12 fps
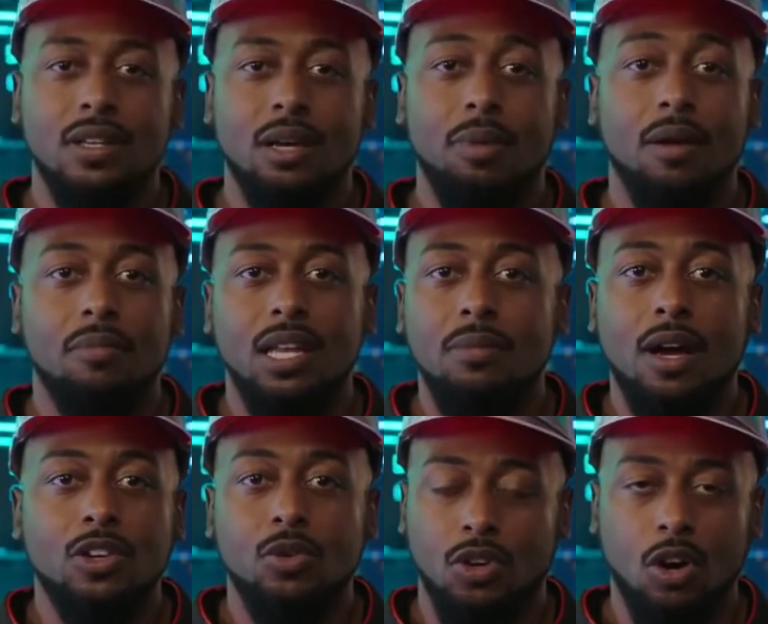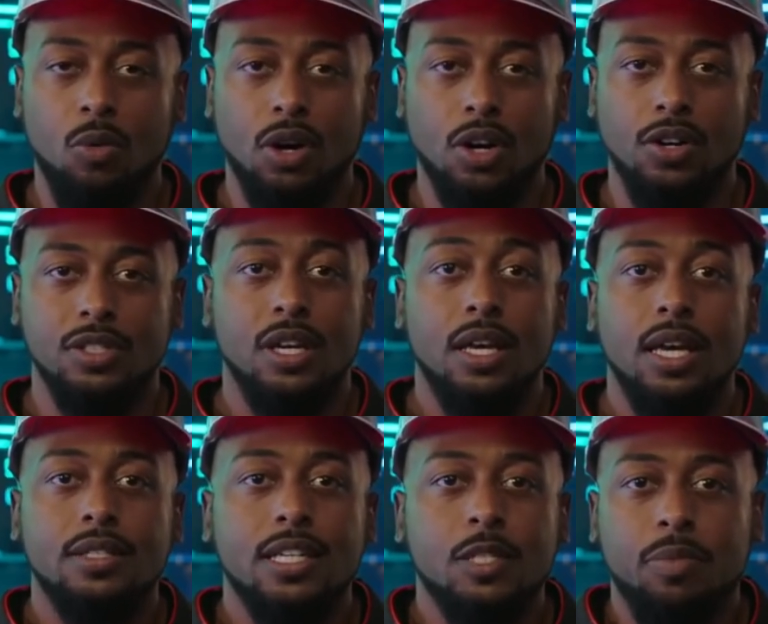thing about meeting my new coworkers
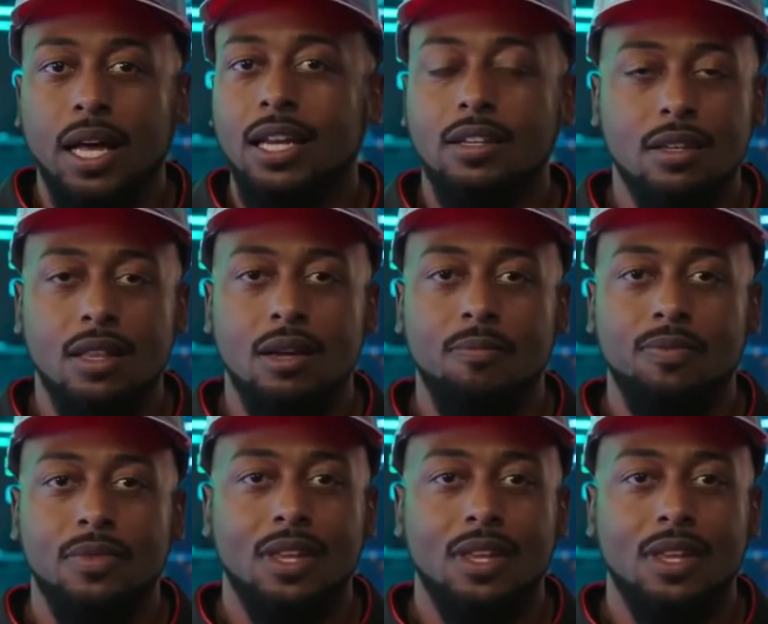is explaining to them